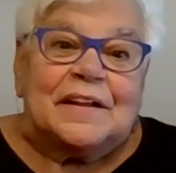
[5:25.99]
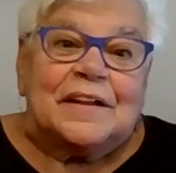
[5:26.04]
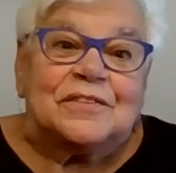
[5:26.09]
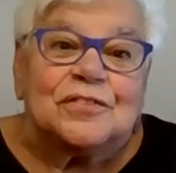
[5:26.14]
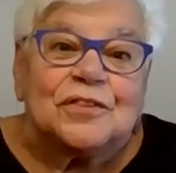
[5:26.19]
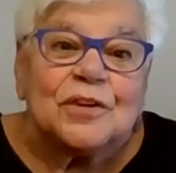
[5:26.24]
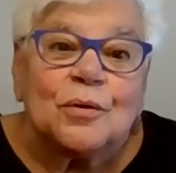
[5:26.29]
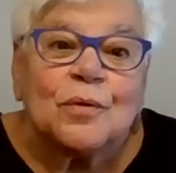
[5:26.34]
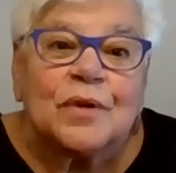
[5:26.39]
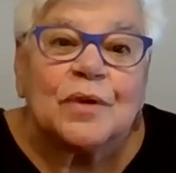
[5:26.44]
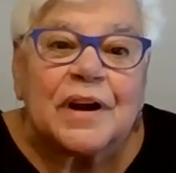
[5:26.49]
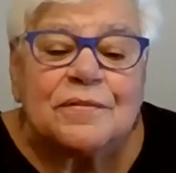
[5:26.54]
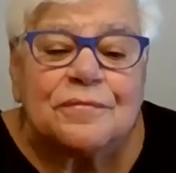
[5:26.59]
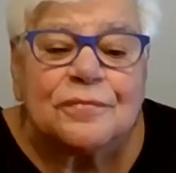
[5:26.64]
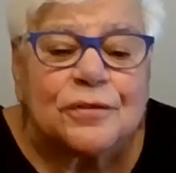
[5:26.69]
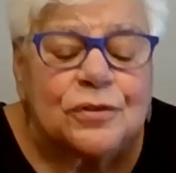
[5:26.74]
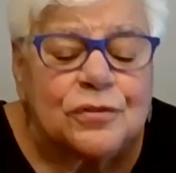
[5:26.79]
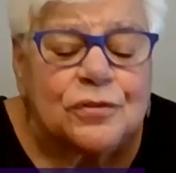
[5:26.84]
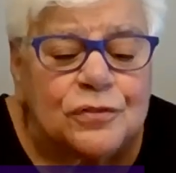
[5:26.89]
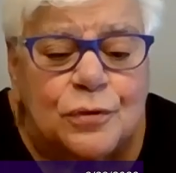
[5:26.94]
And so, when I
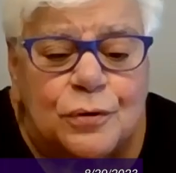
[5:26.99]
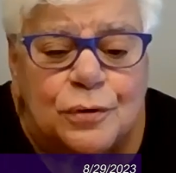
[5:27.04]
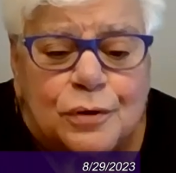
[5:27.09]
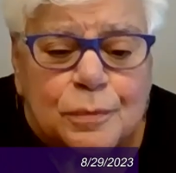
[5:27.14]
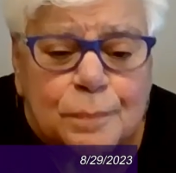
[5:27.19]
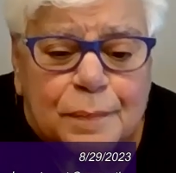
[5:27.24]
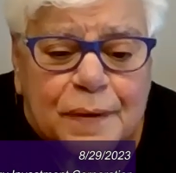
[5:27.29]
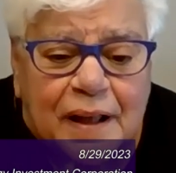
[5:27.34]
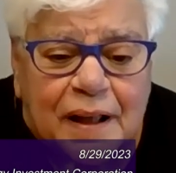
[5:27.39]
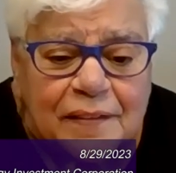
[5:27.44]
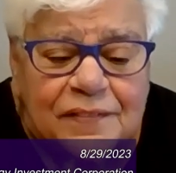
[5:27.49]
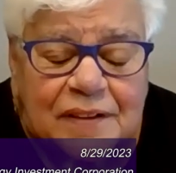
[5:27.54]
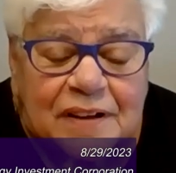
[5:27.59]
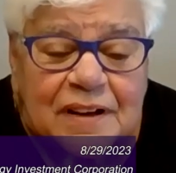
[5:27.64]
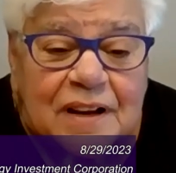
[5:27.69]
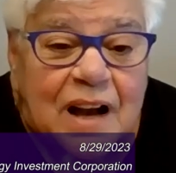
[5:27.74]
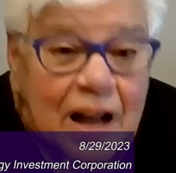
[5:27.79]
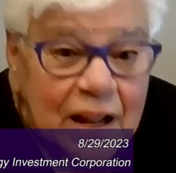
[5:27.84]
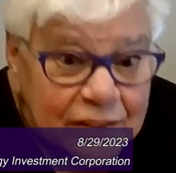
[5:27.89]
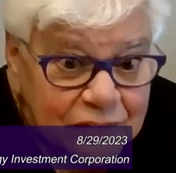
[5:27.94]
first heard about
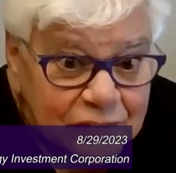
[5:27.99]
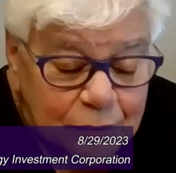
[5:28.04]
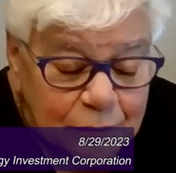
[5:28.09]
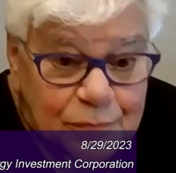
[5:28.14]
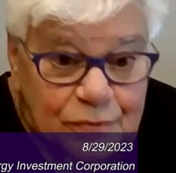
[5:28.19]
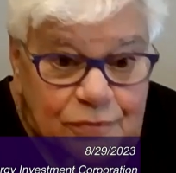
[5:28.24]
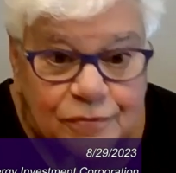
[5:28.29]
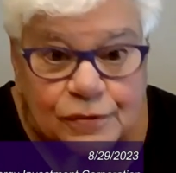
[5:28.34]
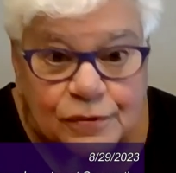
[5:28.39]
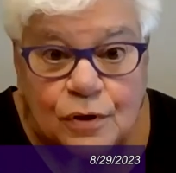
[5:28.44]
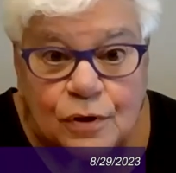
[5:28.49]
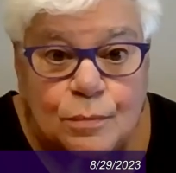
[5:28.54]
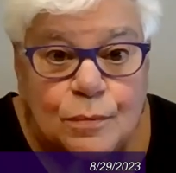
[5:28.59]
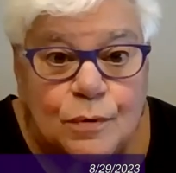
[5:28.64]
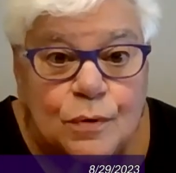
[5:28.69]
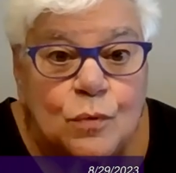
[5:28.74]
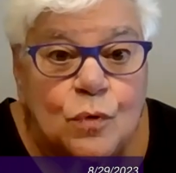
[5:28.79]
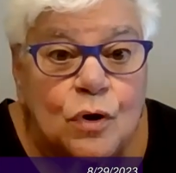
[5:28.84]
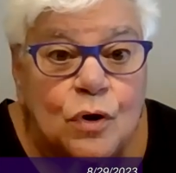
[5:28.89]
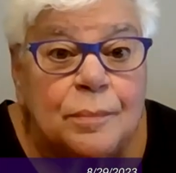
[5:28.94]
the concept of
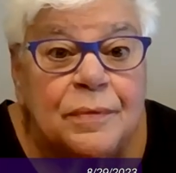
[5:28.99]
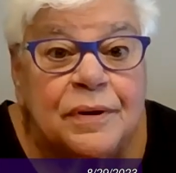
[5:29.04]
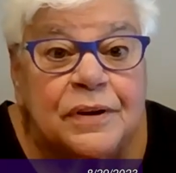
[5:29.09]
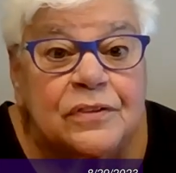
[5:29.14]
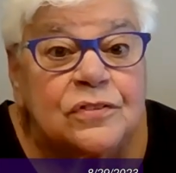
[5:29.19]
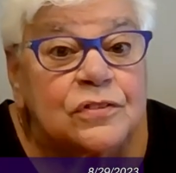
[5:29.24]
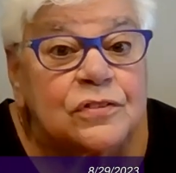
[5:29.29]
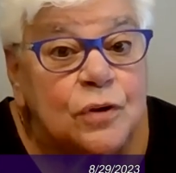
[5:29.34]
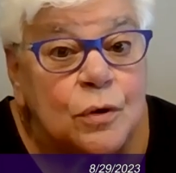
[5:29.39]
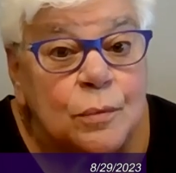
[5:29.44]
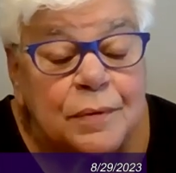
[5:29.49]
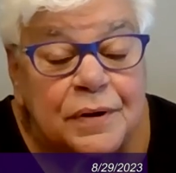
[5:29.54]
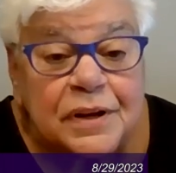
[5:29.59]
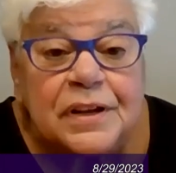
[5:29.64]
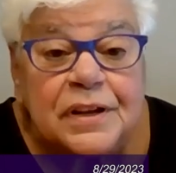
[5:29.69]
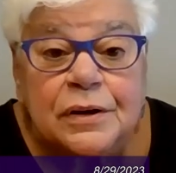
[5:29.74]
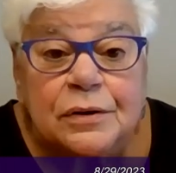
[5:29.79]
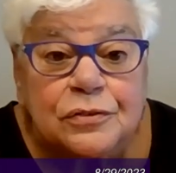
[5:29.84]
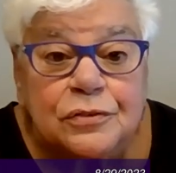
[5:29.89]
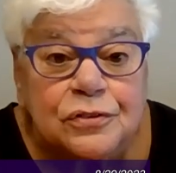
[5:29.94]
global warming so
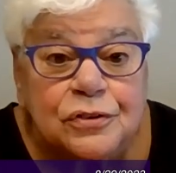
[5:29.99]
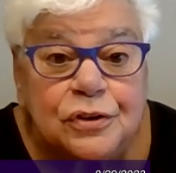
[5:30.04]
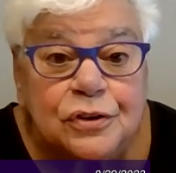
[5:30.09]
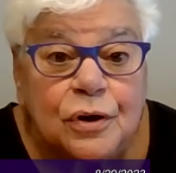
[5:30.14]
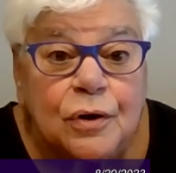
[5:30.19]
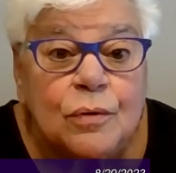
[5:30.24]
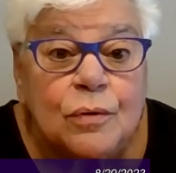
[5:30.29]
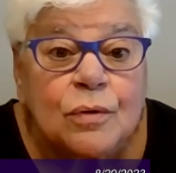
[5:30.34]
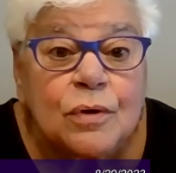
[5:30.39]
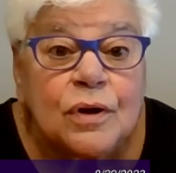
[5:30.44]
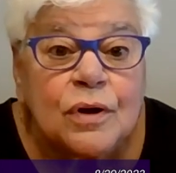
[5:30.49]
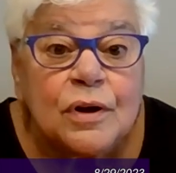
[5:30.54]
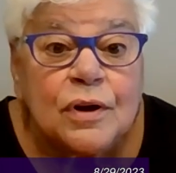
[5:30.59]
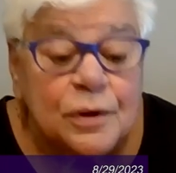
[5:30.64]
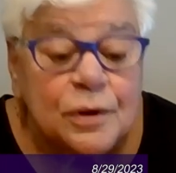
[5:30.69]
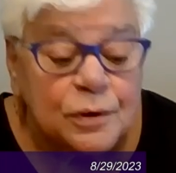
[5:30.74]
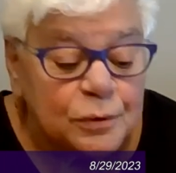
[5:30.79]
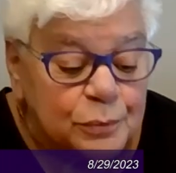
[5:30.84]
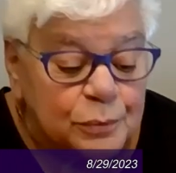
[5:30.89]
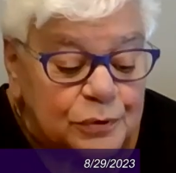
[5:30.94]
many years ago,
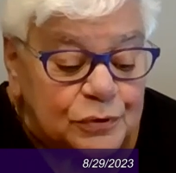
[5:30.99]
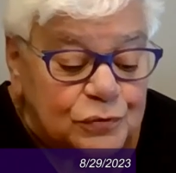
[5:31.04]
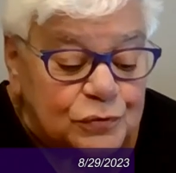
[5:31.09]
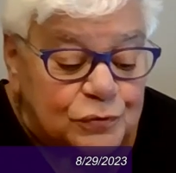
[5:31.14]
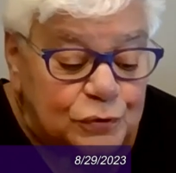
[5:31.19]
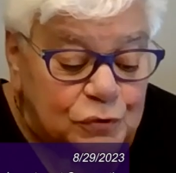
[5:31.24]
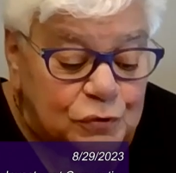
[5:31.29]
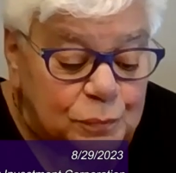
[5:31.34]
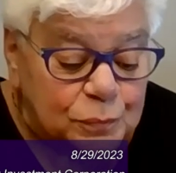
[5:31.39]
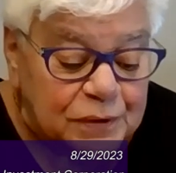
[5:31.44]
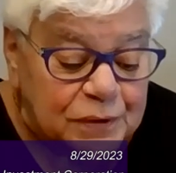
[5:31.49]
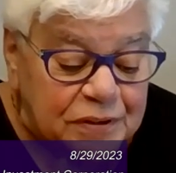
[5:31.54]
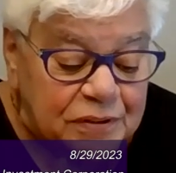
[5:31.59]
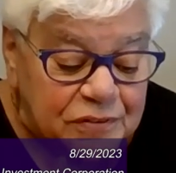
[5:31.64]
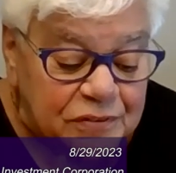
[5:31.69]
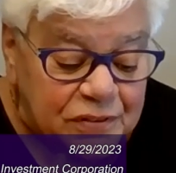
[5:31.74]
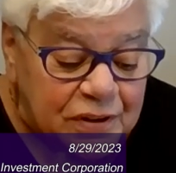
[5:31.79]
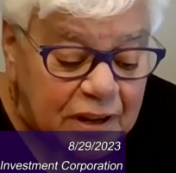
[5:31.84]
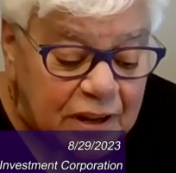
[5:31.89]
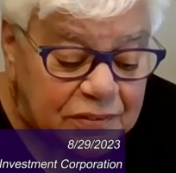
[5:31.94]
and it was first being
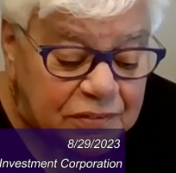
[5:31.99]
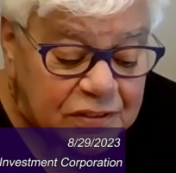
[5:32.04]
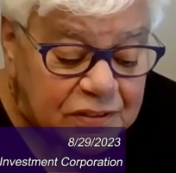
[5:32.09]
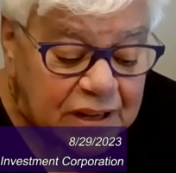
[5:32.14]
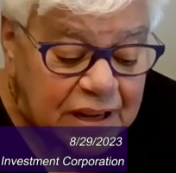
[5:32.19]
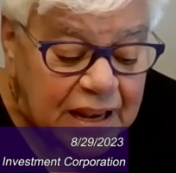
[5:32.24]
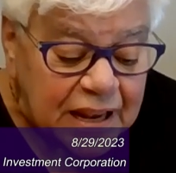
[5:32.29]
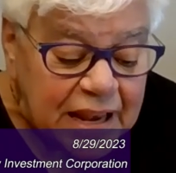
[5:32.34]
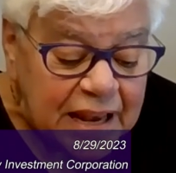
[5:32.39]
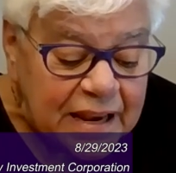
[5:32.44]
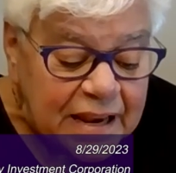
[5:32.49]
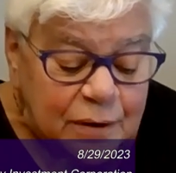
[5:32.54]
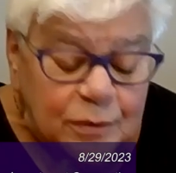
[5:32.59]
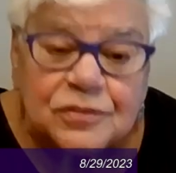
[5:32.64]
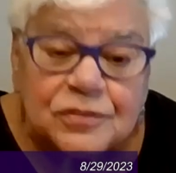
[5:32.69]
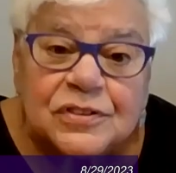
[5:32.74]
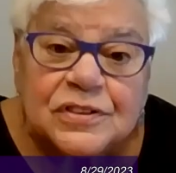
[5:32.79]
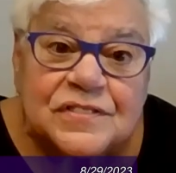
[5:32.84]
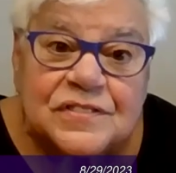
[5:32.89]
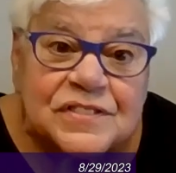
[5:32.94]
discussed, it
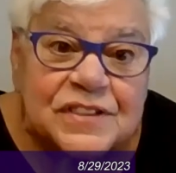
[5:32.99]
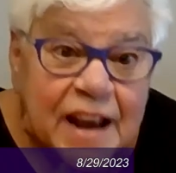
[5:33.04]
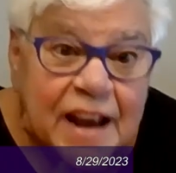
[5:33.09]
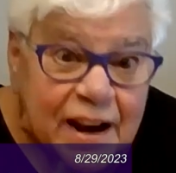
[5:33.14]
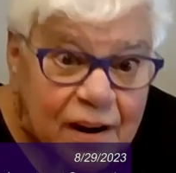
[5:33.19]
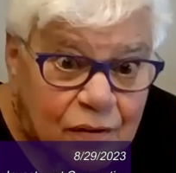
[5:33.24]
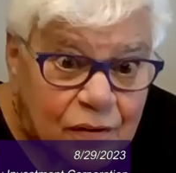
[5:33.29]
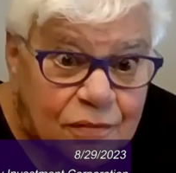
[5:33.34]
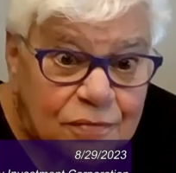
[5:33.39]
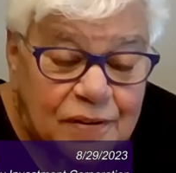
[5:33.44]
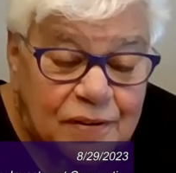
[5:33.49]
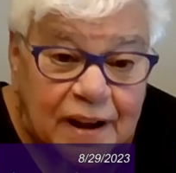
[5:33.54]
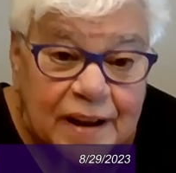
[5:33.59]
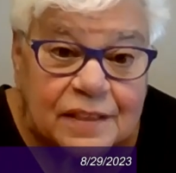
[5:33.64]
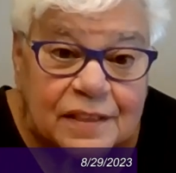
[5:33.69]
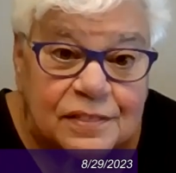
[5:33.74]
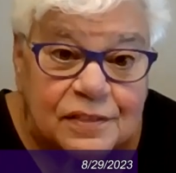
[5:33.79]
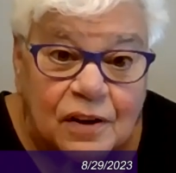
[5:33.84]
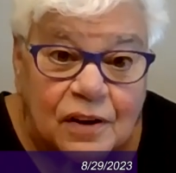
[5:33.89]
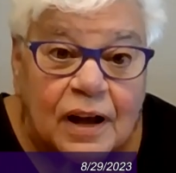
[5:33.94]
was a
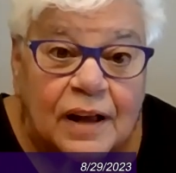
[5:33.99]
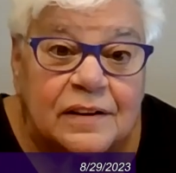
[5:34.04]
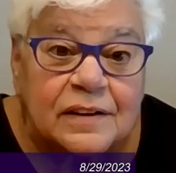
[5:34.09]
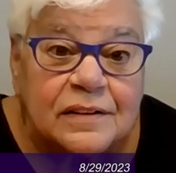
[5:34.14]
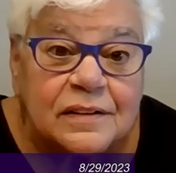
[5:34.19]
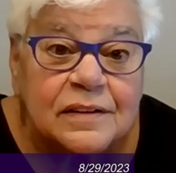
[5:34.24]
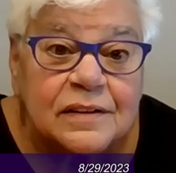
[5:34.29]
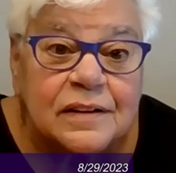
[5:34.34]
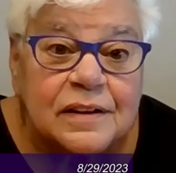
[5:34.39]
terrifying thought.